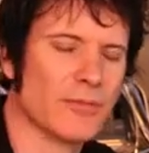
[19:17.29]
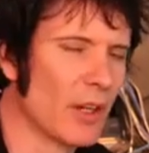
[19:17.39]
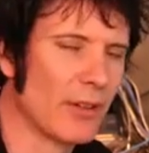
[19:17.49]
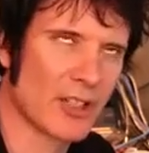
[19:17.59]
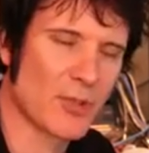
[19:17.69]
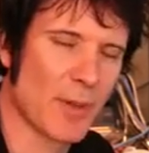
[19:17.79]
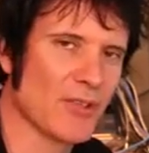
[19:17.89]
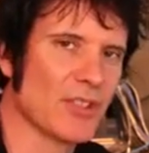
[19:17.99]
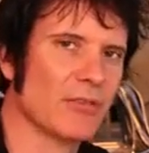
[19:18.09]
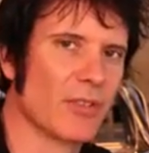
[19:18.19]
They're very
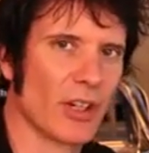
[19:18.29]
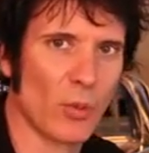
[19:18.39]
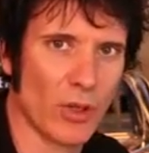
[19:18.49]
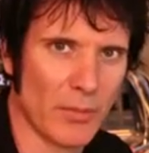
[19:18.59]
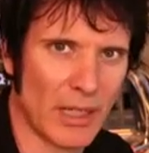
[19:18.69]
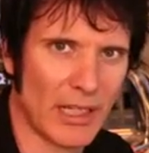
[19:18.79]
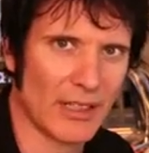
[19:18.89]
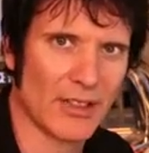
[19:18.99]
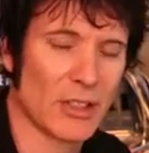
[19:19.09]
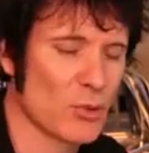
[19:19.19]
expensive, very well
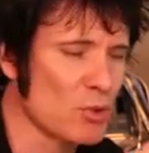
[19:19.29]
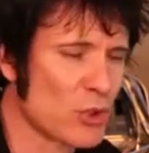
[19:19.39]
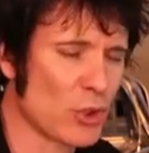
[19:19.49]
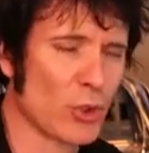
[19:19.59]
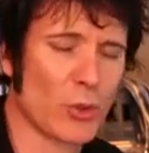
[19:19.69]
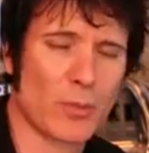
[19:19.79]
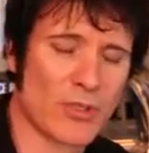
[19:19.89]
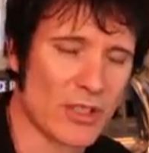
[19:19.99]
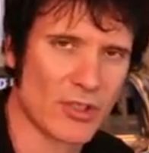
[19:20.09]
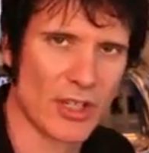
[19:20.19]
made. They use
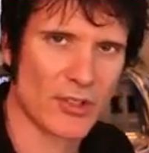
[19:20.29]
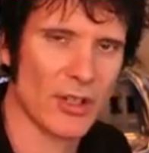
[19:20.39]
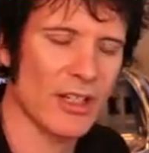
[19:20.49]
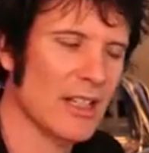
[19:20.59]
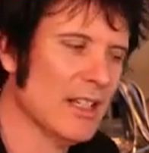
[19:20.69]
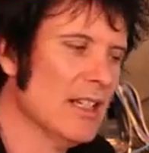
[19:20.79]
tubes, etc.